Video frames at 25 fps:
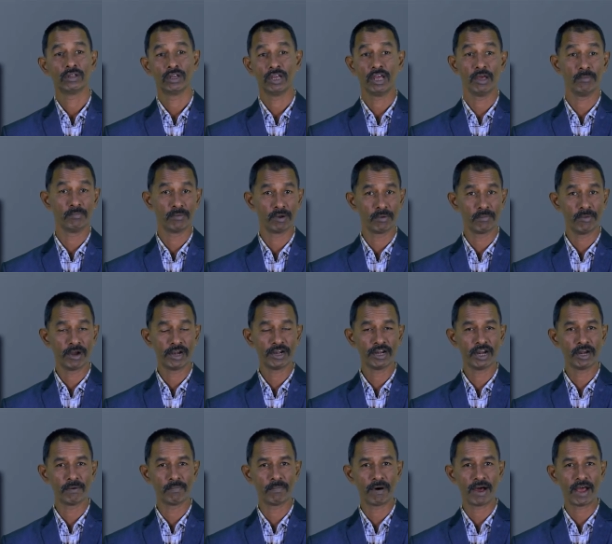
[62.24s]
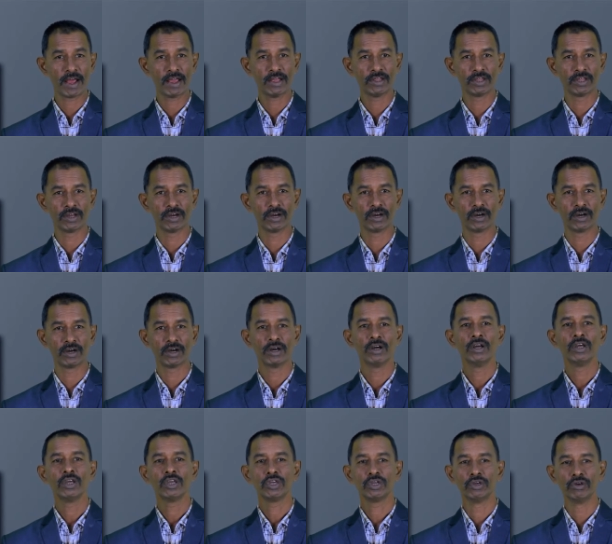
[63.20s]
implemented by the
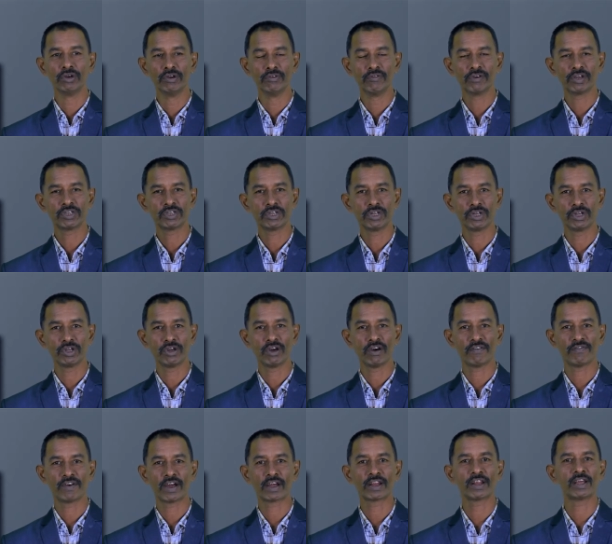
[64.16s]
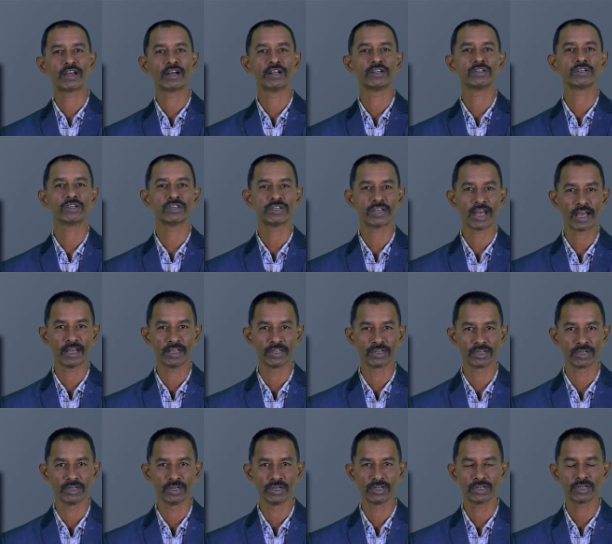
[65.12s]
University of Agricultural
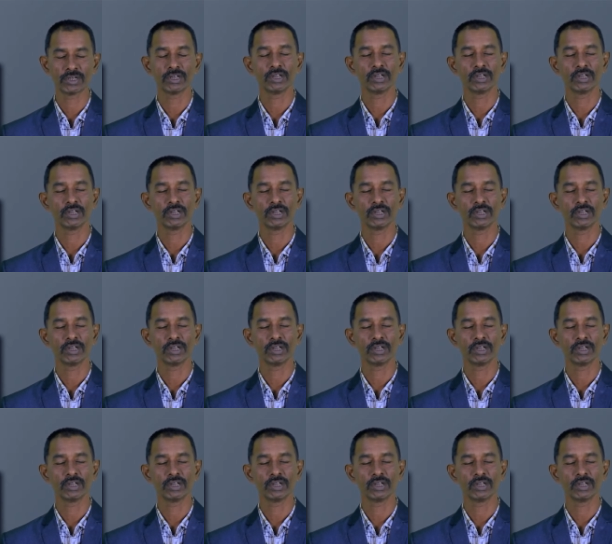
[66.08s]
Sciences,